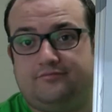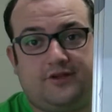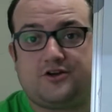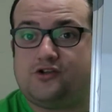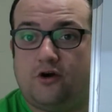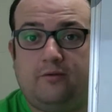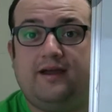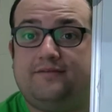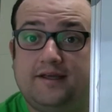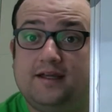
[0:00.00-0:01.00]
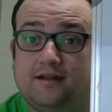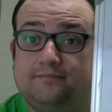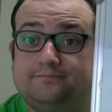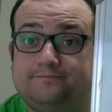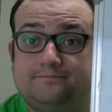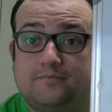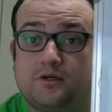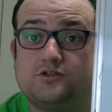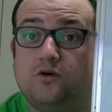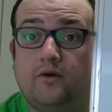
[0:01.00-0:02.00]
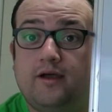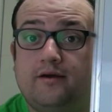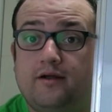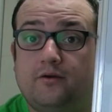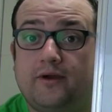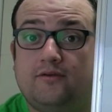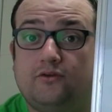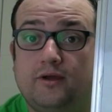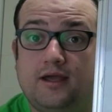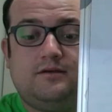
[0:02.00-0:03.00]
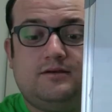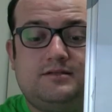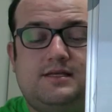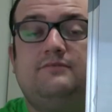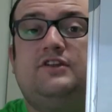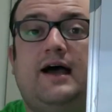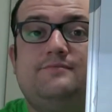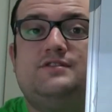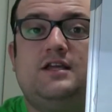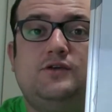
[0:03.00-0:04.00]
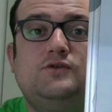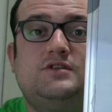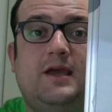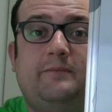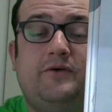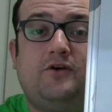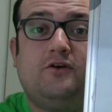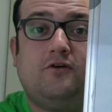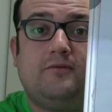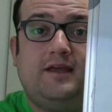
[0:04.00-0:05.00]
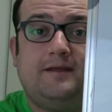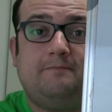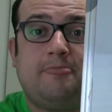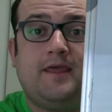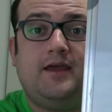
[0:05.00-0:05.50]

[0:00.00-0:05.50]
There's no other way of thinking it. There's no other way of doing it. Sometimes they use a pure Korean